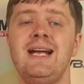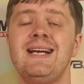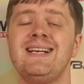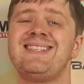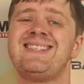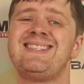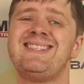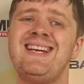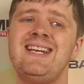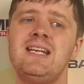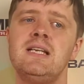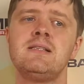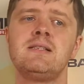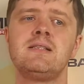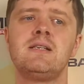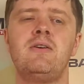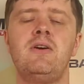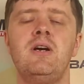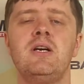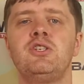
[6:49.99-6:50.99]
Sentence
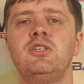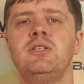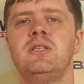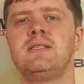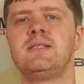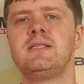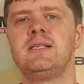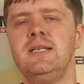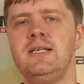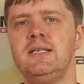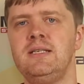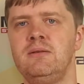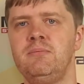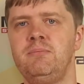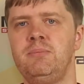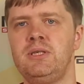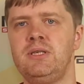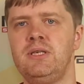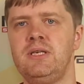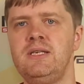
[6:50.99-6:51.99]
correction is a little
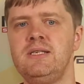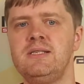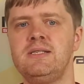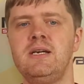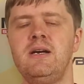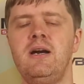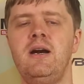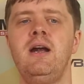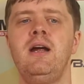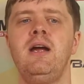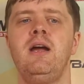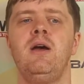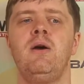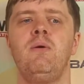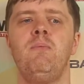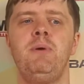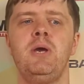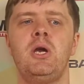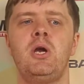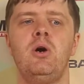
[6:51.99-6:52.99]
bit easier
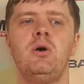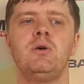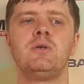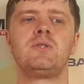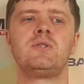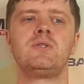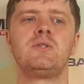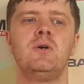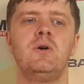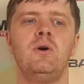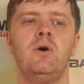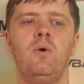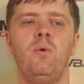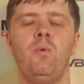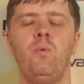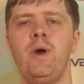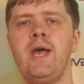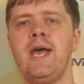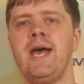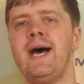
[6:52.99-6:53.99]
because
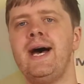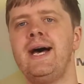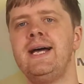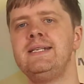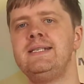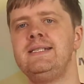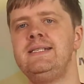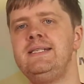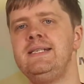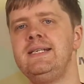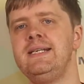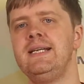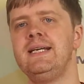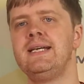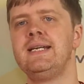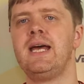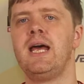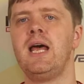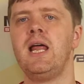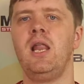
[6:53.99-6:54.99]
we are
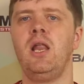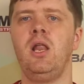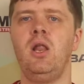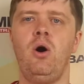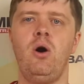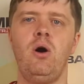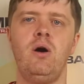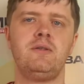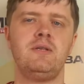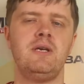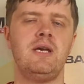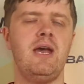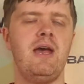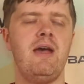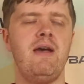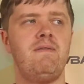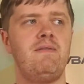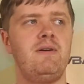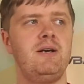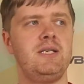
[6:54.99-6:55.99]
dealing a lot
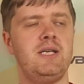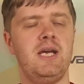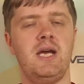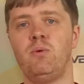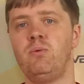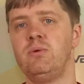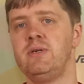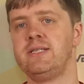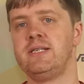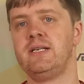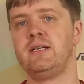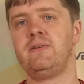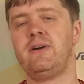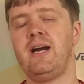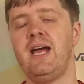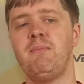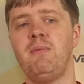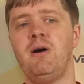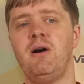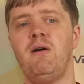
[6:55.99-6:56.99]
every day with the
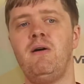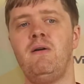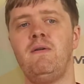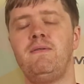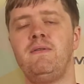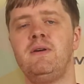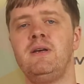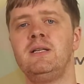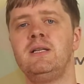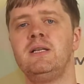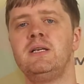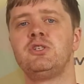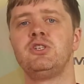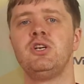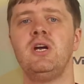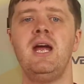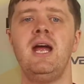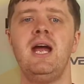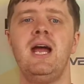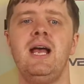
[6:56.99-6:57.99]
grammar of
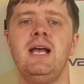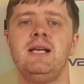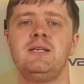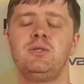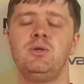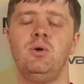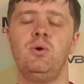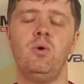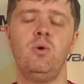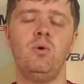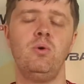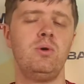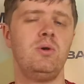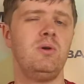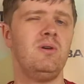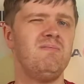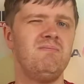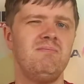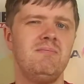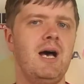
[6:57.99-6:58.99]
English, so
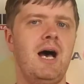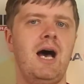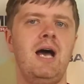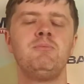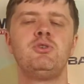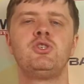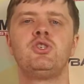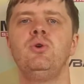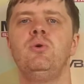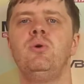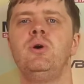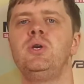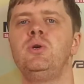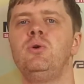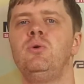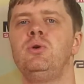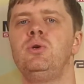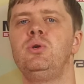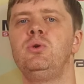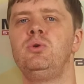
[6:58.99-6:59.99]
I'm sure
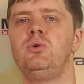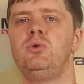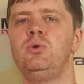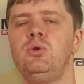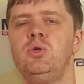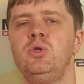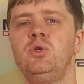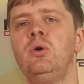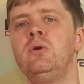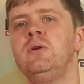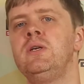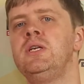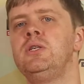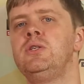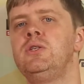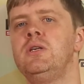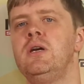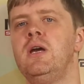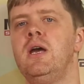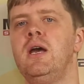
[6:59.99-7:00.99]
you don't
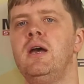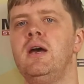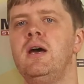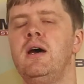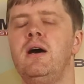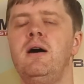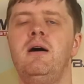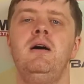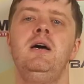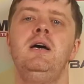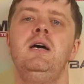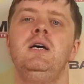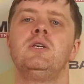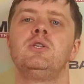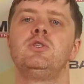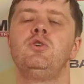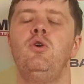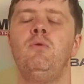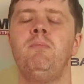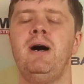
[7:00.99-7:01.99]
need
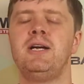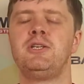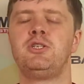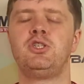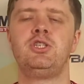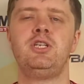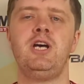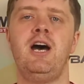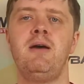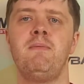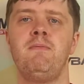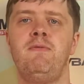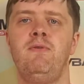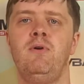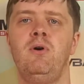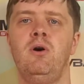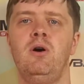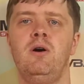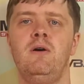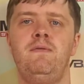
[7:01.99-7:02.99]
so much time
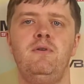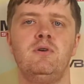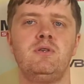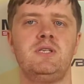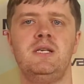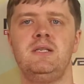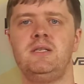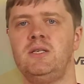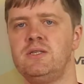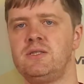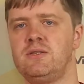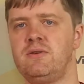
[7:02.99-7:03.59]
for sentence